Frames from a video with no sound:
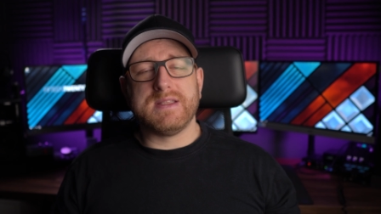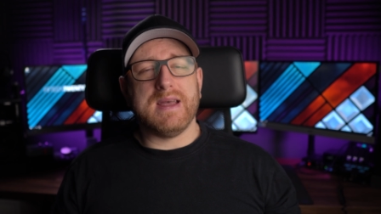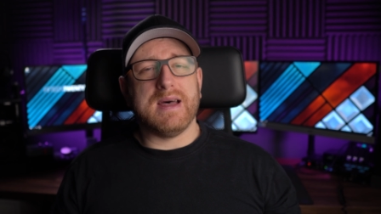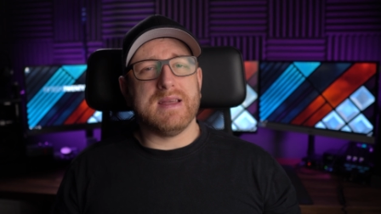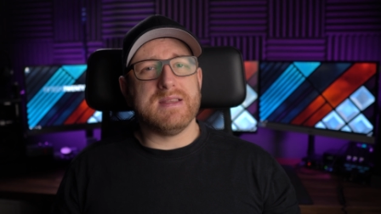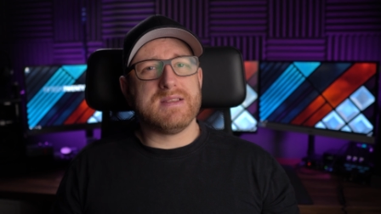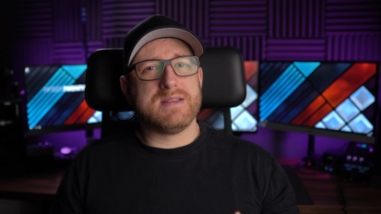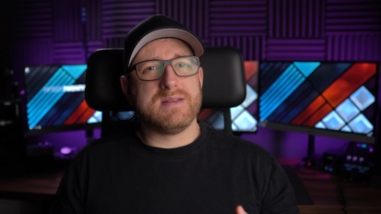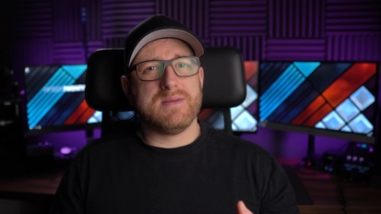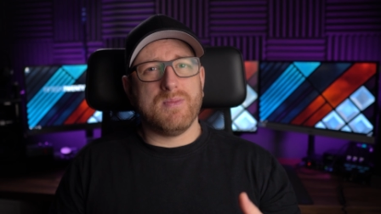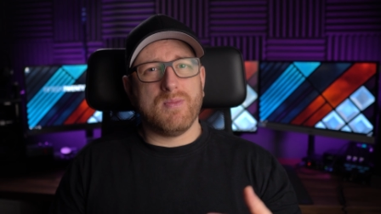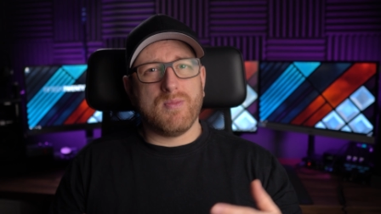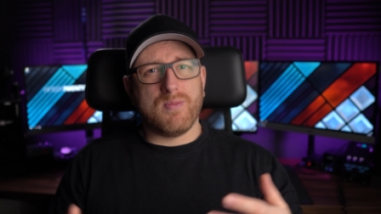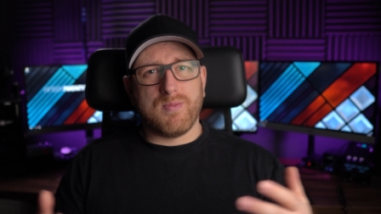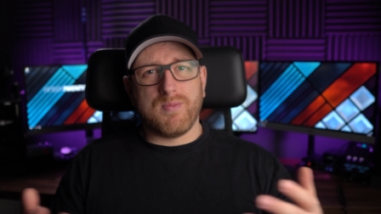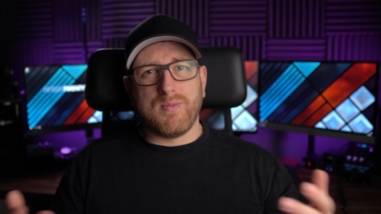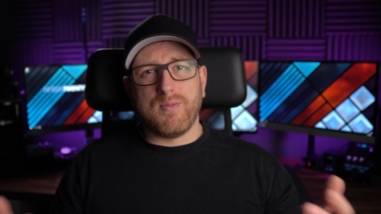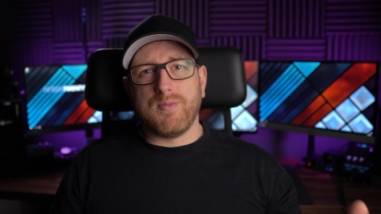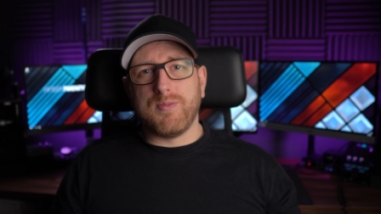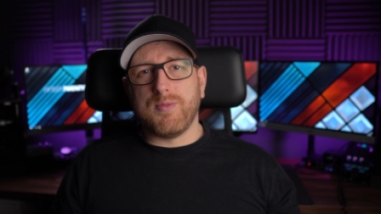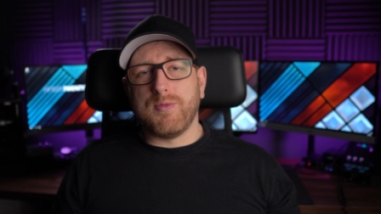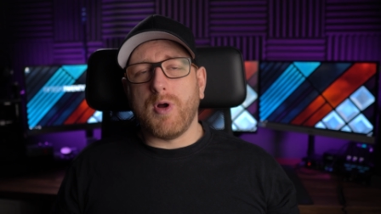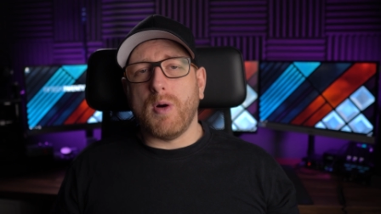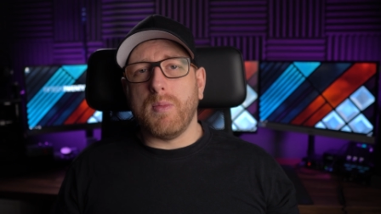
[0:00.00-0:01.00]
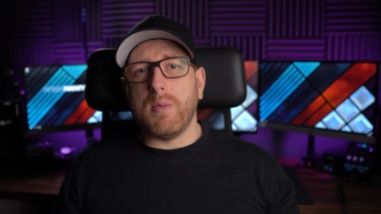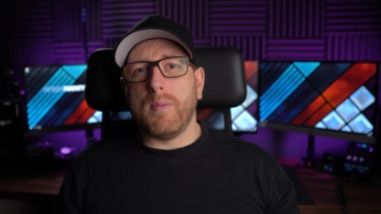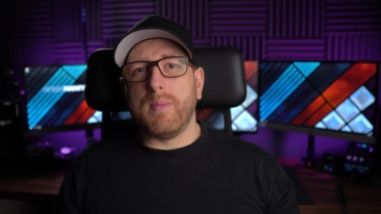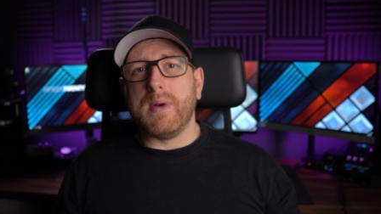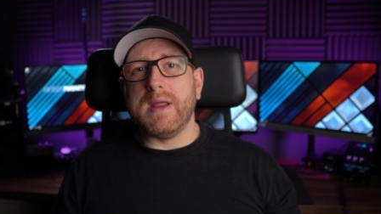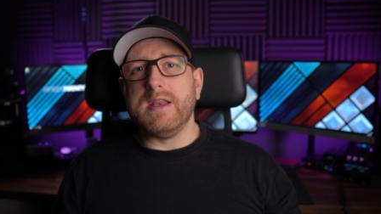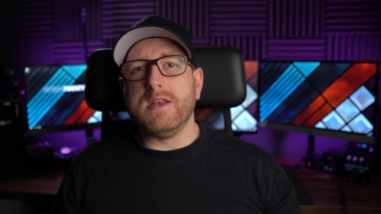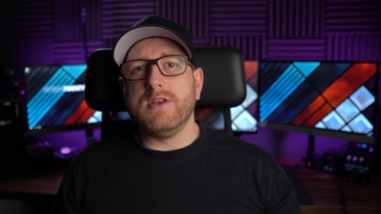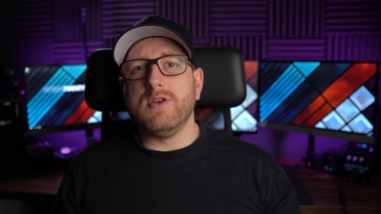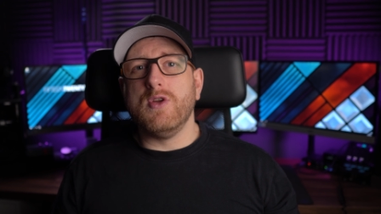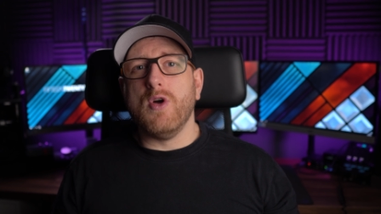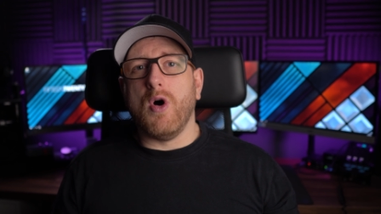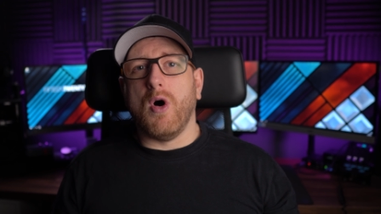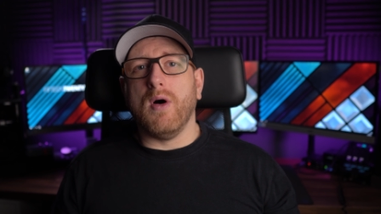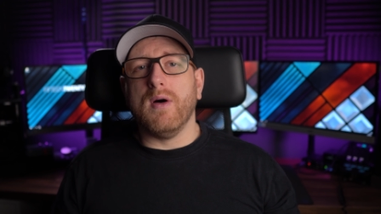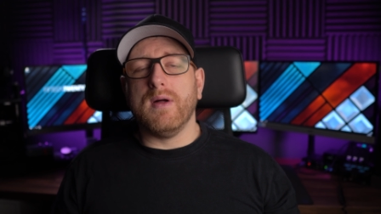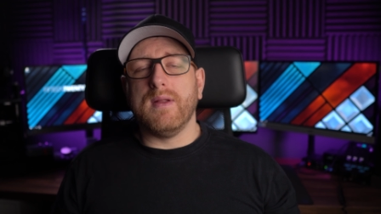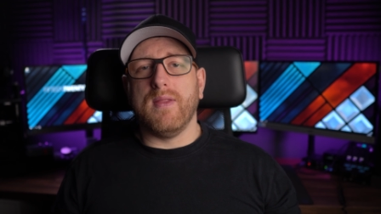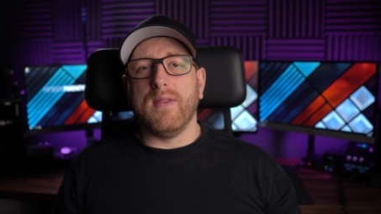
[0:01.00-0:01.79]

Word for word: that's probably not